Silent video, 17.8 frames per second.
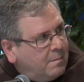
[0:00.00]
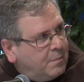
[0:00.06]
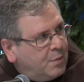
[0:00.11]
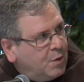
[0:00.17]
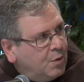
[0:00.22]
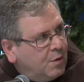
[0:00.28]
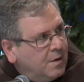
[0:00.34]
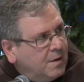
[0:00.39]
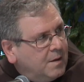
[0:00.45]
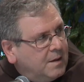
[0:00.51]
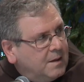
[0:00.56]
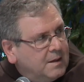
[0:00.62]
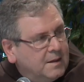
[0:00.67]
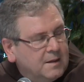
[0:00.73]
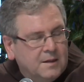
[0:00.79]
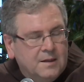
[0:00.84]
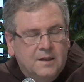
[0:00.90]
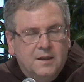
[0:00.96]
It is
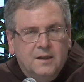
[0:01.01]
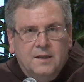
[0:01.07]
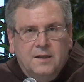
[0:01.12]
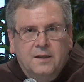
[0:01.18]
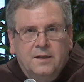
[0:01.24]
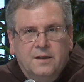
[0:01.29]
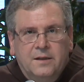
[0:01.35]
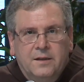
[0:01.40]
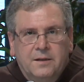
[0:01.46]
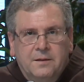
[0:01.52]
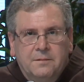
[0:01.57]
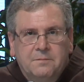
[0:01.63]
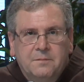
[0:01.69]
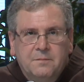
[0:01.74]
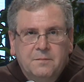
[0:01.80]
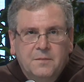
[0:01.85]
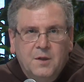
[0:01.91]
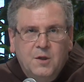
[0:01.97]
impossible for us to see
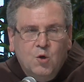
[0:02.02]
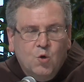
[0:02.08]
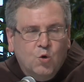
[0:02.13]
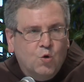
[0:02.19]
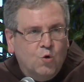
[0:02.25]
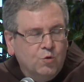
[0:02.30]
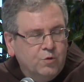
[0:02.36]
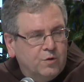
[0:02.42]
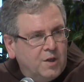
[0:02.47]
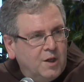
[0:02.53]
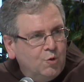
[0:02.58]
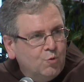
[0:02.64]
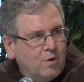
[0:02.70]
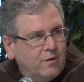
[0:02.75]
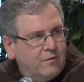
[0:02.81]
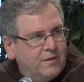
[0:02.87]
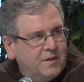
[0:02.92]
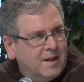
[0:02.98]
history in a,
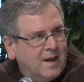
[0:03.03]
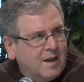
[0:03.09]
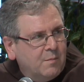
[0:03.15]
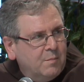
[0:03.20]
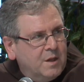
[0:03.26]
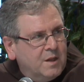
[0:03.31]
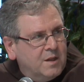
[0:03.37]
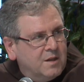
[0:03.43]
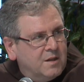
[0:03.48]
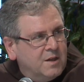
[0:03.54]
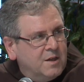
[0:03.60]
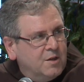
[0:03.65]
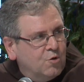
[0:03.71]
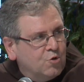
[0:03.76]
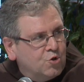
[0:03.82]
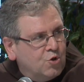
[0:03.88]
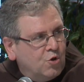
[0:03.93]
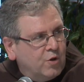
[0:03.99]

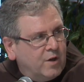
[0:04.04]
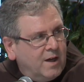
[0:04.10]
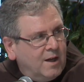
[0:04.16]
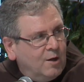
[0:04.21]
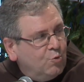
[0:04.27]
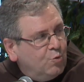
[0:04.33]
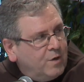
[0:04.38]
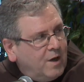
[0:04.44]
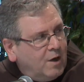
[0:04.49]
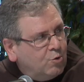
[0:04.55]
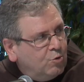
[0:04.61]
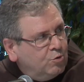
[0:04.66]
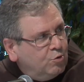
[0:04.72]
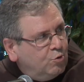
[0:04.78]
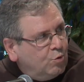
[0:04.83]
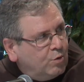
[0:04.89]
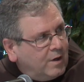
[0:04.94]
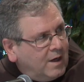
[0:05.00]
on the long term.
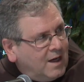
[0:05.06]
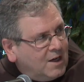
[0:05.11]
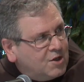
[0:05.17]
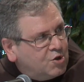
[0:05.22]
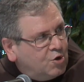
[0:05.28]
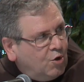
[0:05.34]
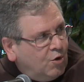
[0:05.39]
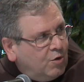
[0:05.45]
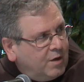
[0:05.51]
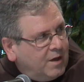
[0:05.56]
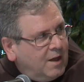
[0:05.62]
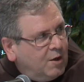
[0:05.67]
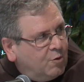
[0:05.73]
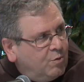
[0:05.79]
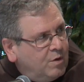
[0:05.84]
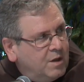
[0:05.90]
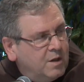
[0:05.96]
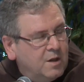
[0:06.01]

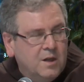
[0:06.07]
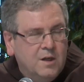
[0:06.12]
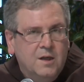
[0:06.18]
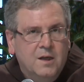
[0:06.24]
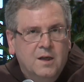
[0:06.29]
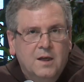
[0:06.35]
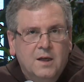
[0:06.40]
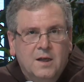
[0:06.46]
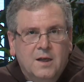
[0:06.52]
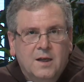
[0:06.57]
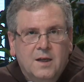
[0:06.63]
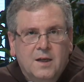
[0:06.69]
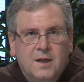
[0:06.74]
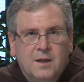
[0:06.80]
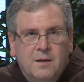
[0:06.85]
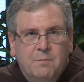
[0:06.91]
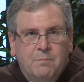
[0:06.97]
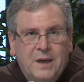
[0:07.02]
But I
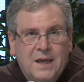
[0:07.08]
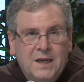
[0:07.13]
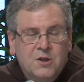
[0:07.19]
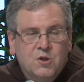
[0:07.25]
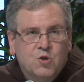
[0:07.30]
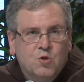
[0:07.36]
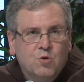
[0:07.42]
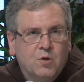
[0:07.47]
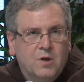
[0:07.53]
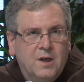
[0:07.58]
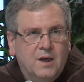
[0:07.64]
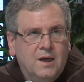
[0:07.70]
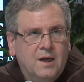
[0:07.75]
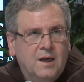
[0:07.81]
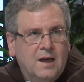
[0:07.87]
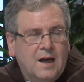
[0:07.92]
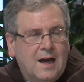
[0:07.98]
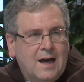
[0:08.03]
continue to
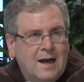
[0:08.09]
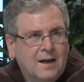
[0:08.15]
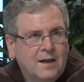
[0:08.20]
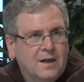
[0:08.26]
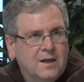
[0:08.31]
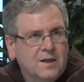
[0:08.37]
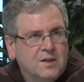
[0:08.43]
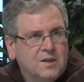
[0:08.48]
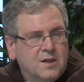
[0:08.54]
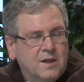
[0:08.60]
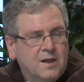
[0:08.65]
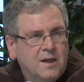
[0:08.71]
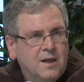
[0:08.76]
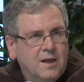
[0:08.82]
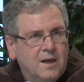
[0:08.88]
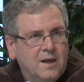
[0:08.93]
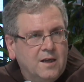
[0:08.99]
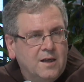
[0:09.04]
trust that
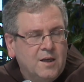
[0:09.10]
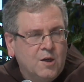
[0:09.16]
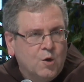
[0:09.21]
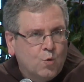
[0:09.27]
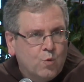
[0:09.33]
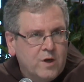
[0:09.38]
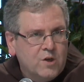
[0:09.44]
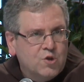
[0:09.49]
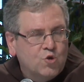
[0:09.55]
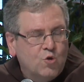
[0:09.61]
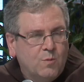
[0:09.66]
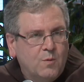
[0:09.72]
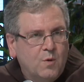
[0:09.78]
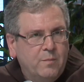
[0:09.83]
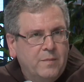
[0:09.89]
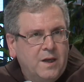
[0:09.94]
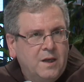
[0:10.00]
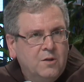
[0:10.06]
it is He
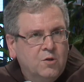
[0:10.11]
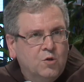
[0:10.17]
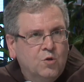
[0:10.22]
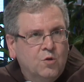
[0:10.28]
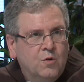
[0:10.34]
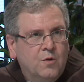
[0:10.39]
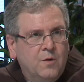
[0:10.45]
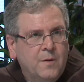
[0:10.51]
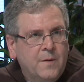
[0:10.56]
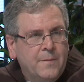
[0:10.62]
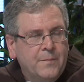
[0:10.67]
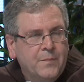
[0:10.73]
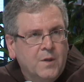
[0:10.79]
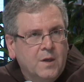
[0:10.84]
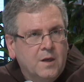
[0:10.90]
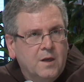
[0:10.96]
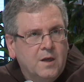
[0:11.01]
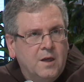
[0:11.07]
who
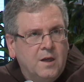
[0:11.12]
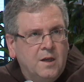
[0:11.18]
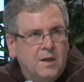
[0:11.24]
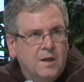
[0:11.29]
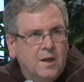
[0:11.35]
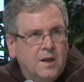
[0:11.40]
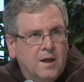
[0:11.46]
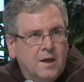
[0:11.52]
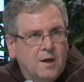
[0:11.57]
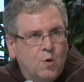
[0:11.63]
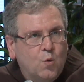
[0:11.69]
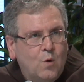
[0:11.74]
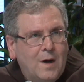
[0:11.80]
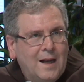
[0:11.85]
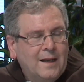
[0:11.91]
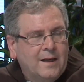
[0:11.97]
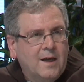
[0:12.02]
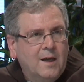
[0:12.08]
is leading
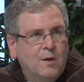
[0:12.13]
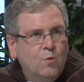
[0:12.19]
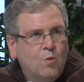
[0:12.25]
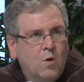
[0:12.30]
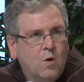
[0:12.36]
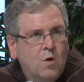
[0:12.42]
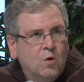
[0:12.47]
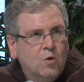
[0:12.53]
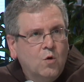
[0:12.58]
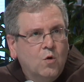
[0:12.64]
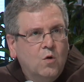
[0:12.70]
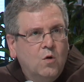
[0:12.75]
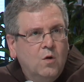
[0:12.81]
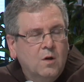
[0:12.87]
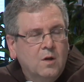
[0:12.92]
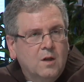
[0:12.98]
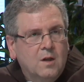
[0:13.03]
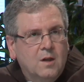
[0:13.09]
history, that is guiding
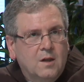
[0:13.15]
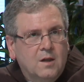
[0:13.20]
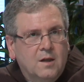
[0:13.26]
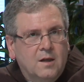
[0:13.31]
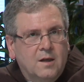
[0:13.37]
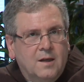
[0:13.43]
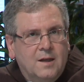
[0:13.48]
history.